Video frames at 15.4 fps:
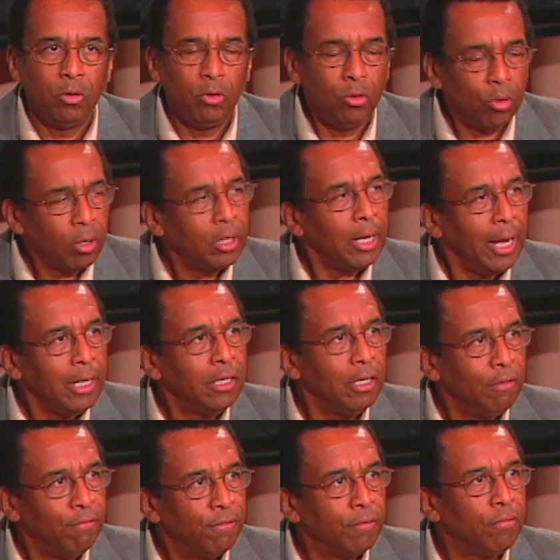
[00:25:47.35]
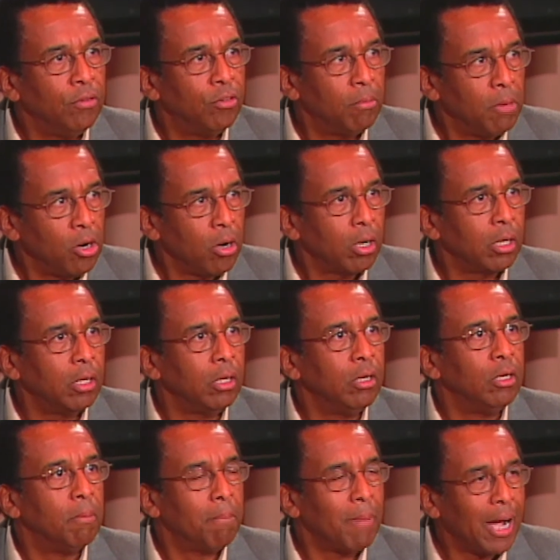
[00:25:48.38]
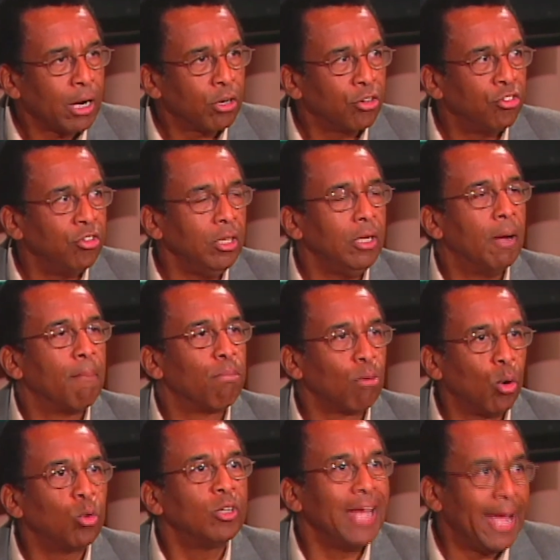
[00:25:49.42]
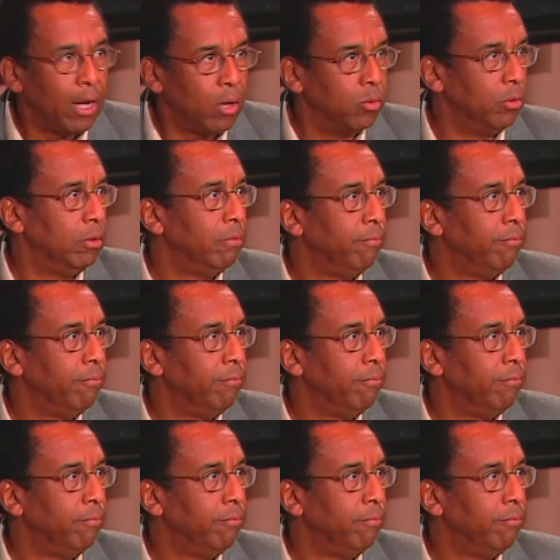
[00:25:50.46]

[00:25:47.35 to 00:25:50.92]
During the 1850s, American democracy broke down.